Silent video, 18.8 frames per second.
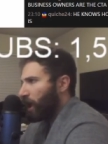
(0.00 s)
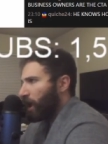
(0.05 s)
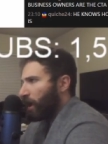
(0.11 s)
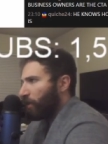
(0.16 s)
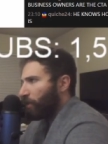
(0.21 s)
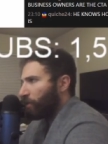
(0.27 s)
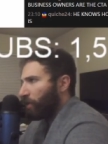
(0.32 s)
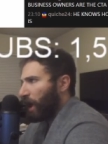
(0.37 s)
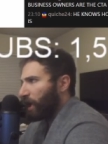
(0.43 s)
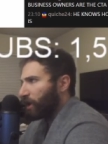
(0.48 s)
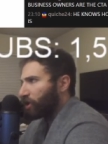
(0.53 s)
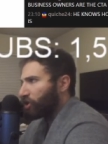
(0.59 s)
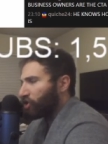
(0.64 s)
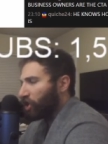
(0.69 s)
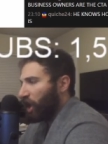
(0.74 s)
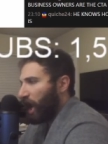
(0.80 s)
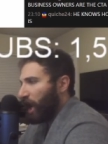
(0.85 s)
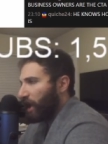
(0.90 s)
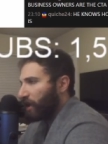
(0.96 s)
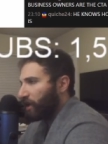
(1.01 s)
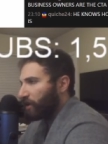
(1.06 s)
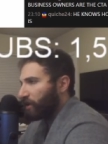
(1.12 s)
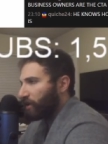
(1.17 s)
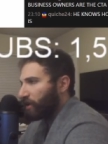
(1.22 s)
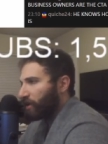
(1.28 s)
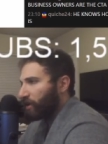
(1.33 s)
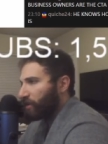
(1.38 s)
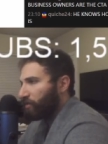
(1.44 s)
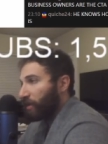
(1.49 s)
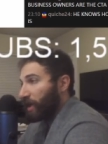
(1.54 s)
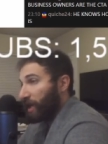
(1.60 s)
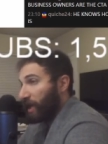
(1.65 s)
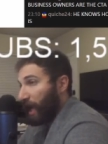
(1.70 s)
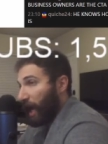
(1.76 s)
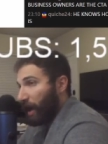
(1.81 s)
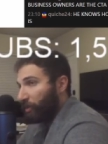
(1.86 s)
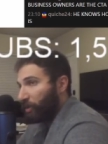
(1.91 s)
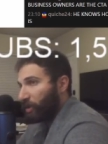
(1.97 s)
by giant
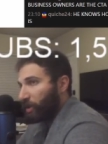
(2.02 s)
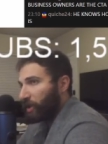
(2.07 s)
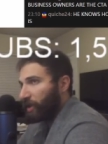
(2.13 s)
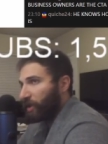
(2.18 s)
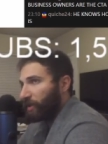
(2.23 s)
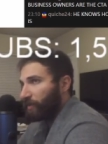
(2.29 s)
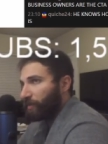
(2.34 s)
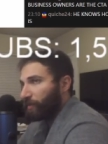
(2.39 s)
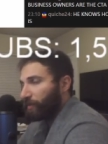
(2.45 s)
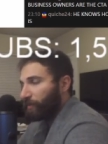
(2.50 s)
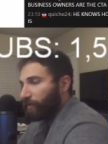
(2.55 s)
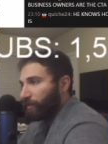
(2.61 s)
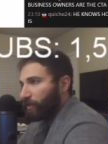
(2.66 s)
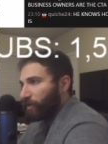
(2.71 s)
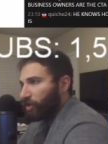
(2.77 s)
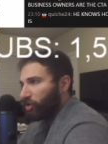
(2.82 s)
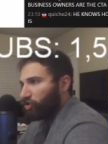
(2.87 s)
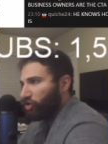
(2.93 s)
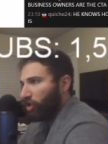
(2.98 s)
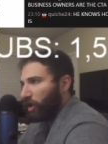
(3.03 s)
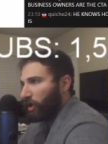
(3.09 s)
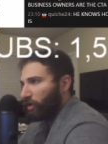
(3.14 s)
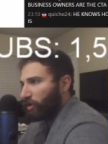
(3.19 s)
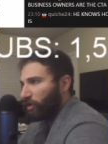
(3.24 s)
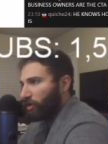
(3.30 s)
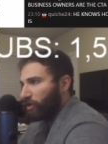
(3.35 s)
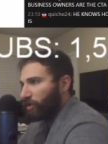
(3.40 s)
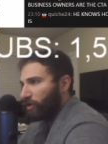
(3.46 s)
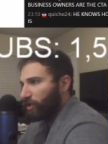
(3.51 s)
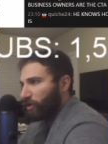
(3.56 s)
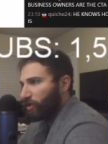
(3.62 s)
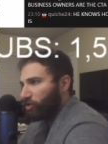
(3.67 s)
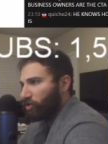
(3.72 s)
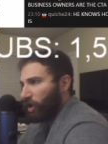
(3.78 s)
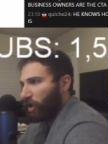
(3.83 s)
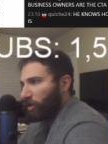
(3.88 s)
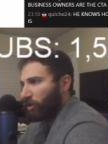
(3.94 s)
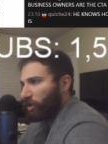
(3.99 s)
monopoly truckers,
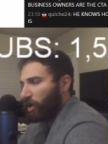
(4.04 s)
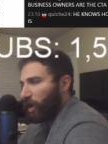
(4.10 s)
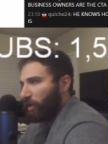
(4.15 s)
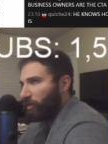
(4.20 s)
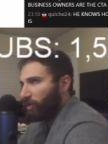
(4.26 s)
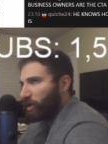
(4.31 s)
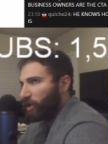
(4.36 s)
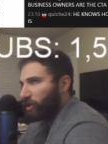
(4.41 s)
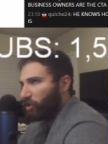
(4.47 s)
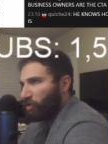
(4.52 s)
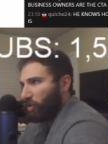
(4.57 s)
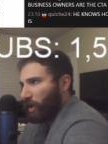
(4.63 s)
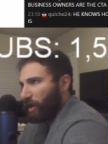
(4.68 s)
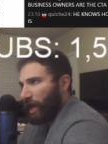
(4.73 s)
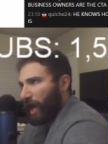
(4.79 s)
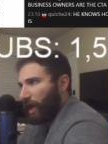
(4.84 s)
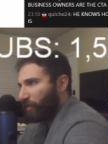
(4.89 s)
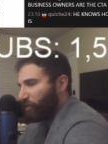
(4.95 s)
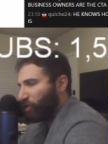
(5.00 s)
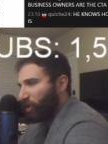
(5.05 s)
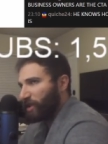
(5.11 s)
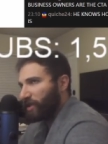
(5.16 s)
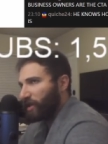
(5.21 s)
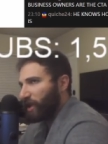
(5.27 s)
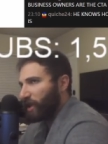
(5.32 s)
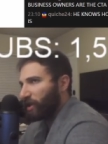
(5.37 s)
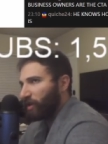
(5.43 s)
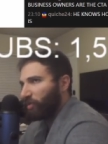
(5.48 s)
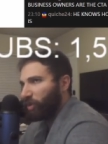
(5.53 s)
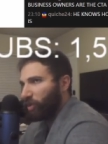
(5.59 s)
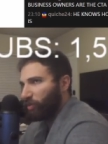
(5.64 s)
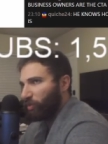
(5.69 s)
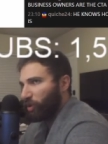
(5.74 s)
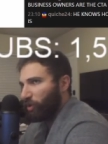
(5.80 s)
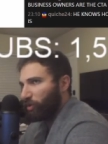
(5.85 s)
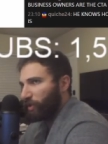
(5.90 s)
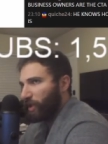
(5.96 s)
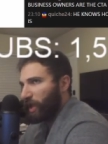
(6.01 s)
trucker companies who are not present at the pro-
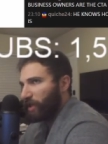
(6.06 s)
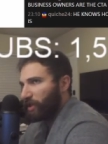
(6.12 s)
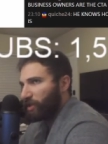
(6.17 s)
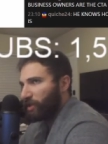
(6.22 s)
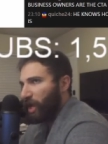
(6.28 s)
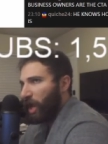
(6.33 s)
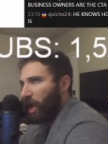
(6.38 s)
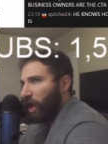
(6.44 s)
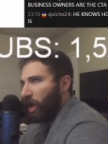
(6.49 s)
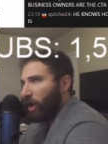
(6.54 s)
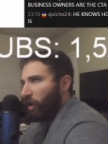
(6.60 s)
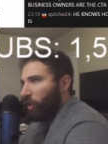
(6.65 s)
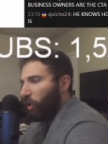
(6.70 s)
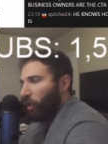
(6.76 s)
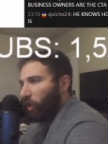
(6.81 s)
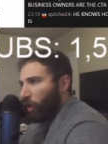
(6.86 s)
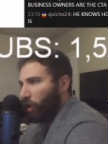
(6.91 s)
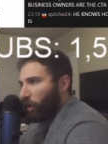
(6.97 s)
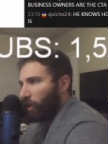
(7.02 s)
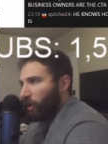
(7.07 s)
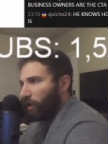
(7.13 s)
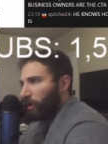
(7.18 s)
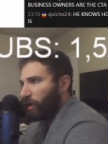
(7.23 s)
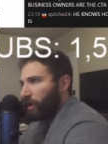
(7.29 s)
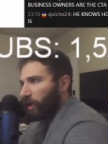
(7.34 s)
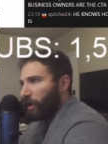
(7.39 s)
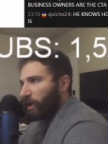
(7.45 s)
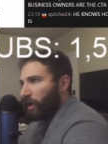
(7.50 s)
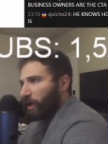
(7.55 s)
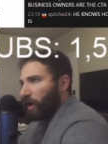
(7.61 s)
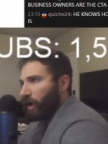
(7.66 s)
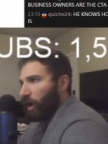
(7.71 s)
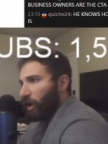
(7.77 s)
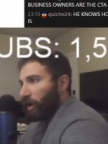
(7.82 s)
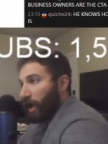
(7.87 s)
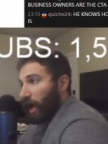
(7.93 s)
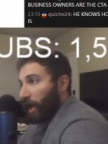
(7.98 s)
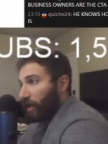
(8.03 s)
protests or
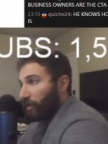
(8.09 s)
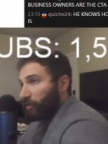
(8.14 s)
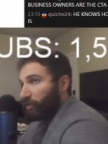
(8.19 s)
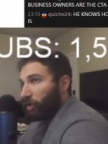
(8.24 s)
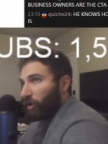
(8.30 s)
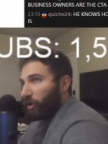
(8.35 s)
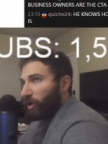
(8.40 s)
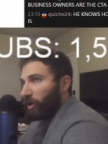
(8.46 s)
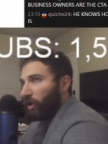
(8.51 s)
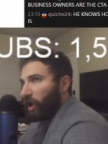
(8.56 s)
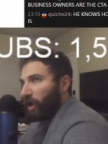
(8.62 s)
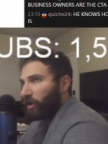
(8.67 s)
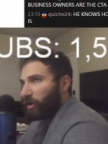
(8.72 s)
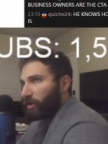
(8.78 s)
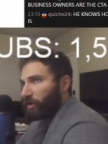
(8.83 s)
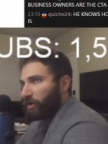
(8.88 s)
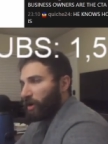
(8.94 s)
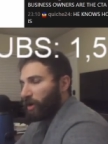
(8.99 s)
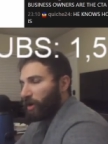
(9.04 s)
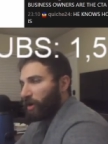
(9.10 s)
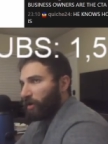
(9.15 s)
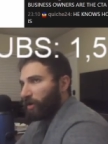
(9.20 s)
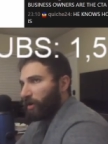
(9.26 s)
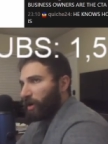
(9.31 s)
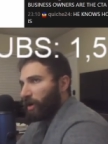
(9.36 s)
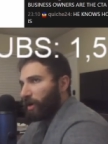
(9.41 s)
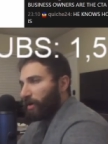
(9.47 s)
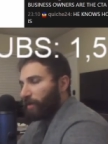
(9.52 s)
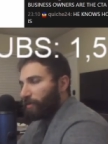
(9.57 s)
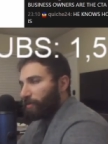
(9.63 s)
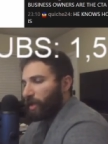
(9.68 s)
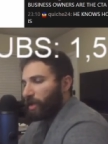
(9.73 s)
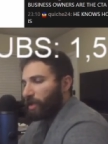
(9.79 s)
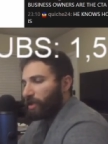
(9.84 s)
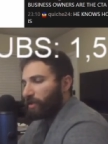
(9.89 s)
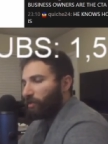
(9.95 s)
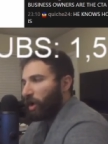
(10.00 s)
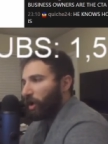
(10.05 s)
are not employed at all and are, are um,
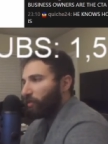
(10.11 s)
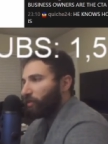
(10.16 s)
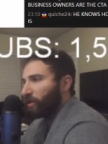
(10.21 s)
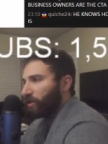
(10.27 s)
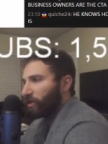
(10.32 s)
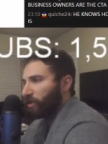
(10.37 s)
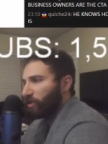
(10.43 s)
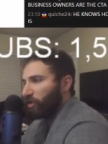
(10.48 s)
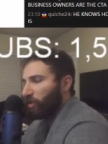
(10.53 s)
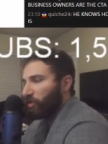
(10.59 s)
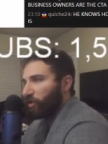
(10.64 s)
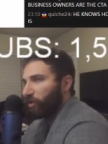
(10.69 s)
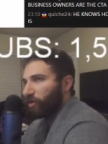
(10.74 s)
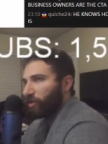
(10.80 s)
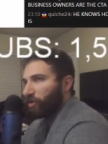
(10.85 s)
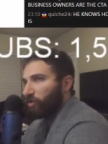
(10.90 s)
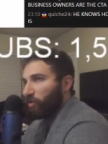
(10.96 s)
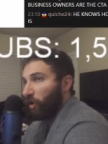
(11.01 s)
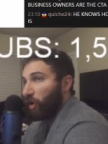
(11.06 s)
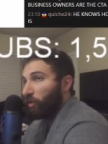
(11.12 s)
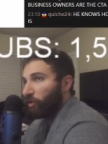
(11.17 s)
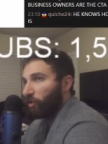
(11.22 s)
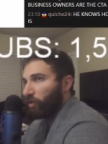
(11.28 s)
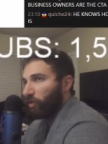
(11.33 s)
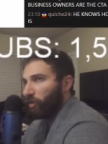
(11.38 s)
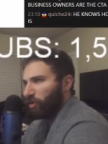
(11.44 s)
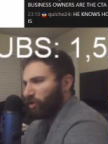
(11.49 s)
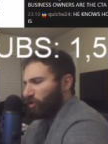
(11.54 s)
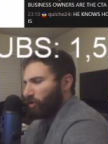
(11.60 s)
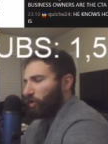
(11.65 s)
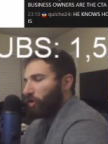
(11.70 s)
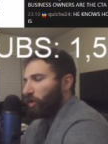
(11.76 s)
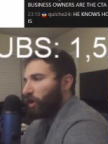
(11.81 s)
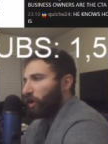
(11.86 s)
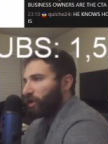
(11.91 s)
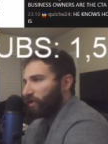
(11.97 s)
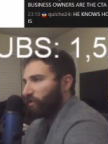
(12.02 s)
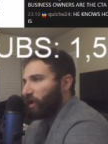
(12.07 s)
small business owners who own their so
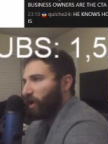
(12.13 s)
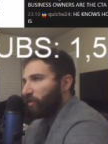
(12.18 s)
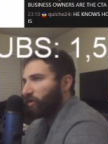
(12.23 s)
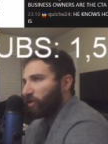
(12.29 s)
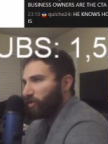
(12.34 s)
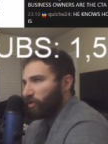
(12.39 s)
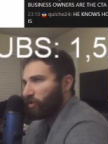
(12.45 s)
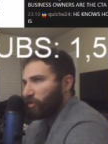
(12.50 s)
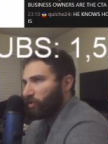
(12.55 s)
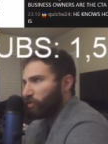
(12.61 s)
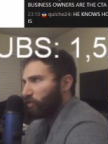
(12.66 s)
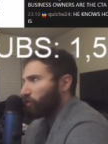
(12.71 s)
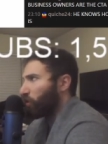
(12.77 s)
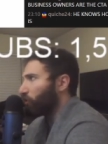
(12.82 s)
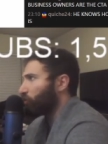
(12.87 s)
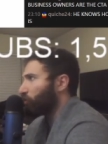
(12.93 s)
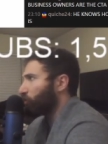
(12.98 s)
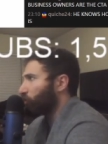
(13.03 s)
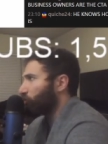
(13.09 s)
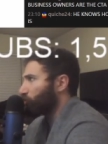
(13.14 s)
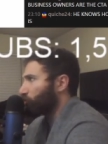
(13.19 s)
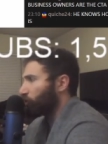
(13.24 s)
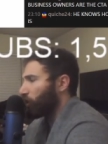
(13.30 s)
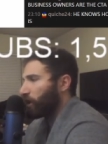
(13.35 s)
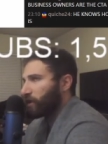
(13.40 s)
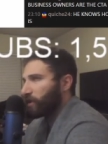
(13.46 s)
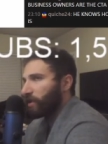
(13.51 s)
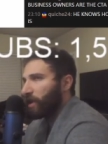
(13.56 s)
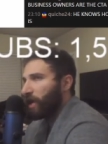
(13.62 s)
called small business owners who own their own trucks?